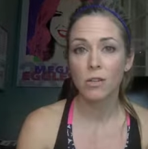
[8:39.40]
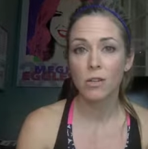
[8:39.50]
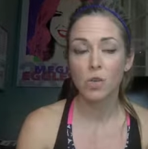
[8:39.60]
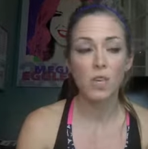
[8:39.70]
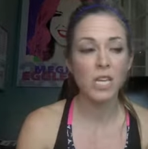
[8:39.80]

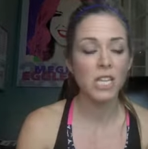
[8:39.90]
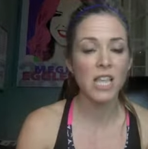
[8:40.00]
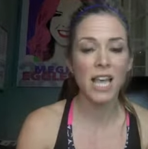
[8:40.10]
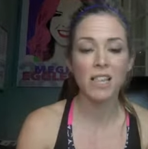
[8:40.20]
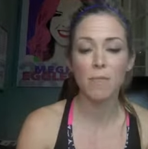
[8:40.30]
You get to
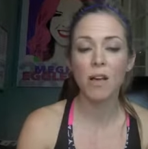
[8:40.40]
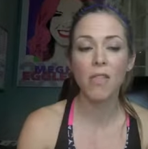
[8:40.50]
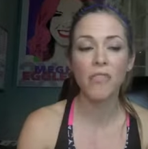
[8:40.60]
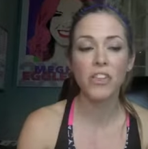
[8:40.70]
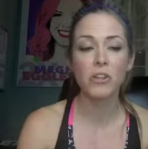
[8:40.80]
the end of the
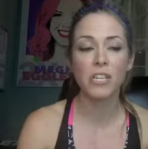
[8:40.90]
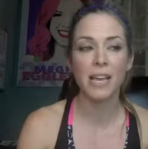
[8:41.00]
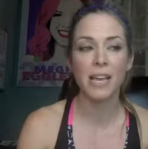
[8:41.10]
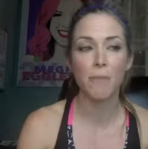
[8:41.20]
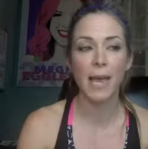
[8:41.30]
month and you start to
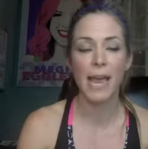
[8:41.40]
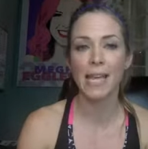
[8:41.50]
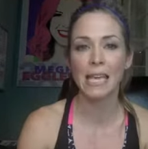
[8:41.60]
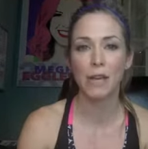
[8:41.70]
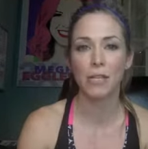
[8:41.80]
get
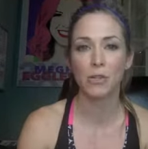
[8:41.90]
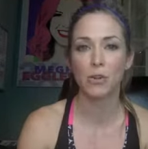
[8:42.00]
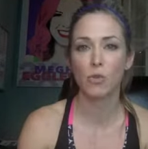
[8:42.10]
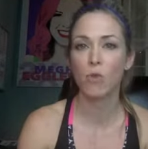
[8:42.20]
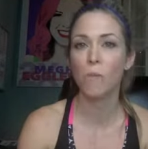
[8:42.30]
panicky because there's
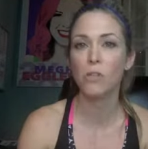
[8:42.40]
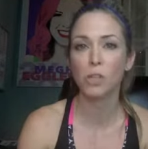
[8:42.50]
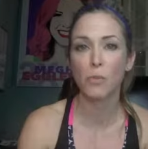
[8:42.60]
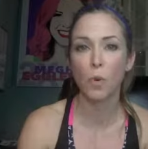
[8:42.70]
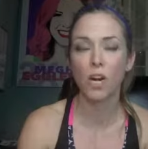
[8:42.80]
no numbers on
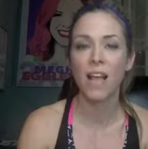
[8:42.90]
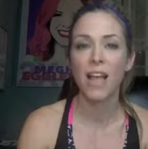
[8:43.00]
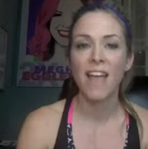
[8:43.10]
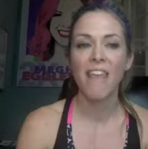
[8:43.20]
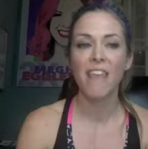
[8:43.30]
the board.
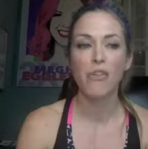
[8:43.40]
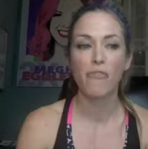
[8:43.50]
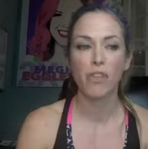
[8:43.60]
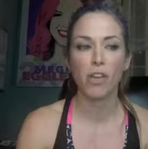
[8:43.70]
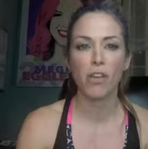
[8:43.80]
And then you
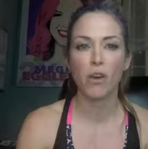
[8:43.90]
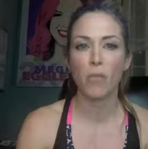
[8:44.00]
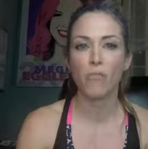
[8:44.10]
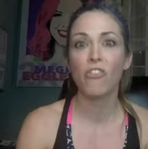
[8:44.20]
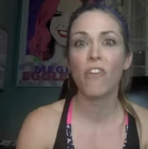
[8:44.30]
feel like
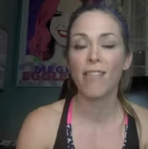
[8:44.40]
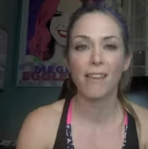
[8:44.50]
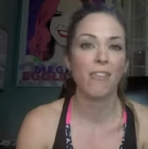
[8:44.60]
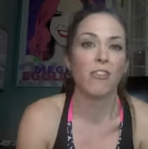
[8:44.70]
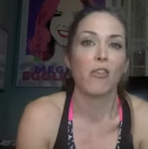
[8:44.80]
you're
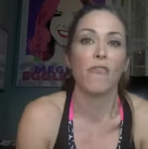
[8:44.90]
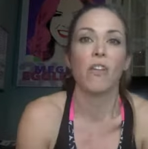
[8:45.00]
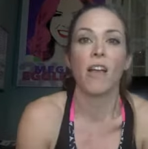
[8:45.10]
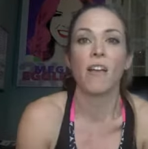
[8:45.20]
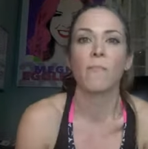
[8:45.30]
selling. And then you feel
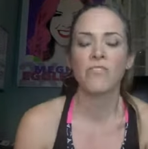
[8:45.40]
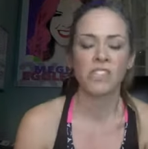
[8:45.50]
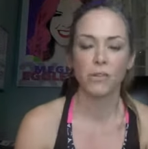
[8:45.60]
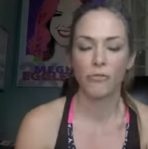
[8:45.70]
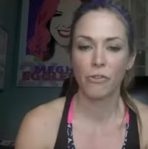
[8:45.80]
like this
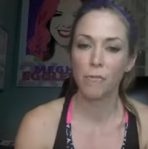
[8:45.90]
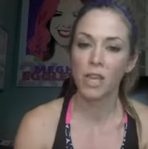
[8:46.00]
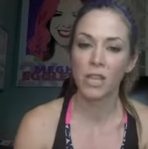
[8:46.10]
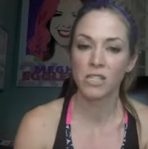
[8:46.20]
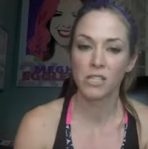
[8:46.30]
isn't for
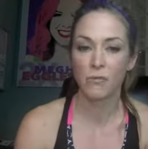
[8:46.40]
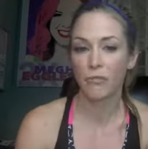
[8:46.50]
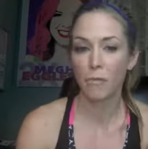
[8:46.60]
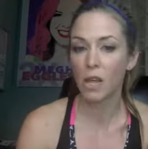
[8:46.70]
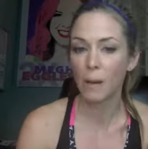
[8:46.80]
me. This isn't for
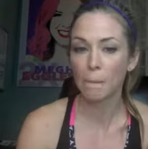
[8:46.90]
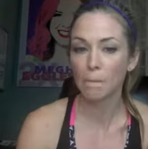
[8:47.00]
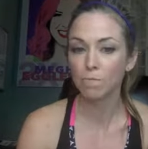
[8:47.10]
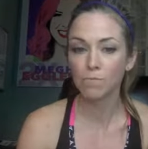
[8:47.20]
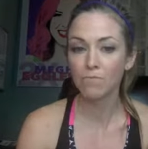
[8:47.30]
me.
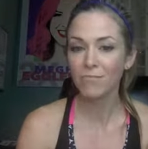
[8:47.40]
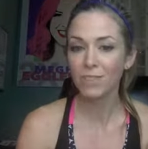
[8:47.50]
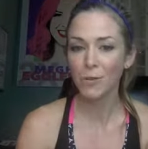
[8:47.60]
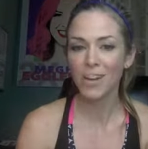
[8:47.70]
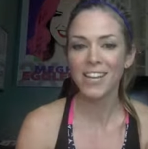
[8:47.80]

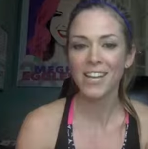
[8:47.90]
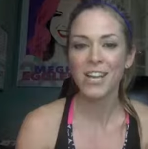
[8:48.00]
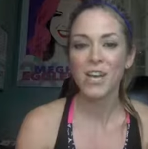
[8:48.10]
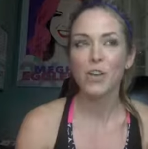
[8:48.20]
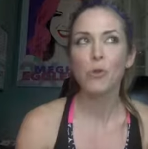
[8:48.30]
Right.
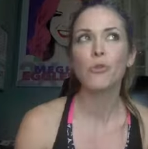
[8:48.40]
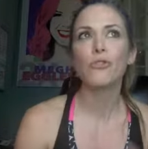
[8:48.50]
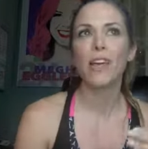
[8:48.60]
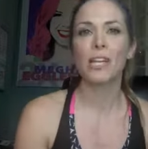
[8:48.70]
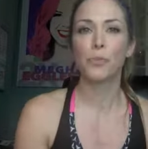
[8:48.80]
You
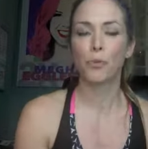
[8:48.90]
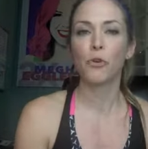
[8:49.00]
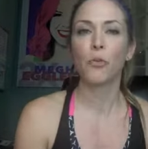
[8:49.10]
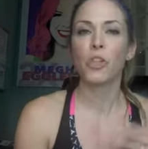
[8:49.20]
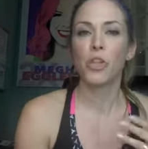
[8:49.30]
use that as
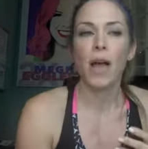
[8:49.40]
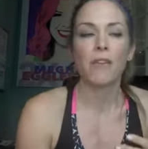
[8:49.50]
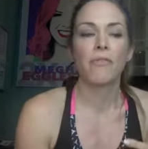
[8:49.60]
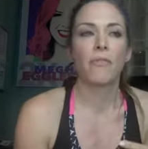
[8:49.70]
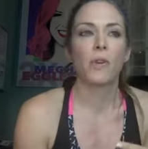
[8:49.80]
proof when you kind
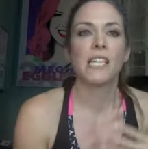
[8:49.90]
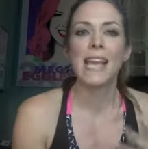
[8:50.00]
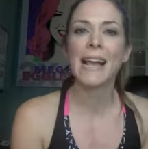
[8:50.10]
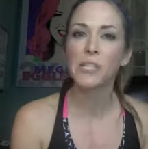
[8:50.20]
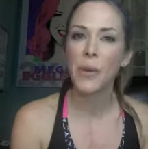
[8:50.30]
of, when it
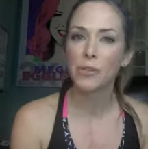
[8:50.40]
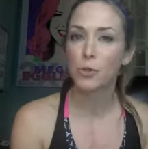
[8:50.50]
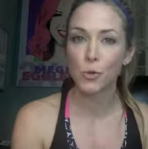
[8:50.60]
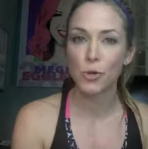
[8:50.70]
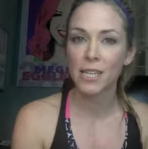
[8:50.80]
takes away the
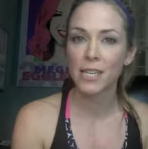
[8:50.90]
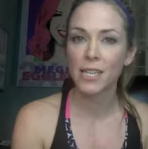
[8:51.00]
joy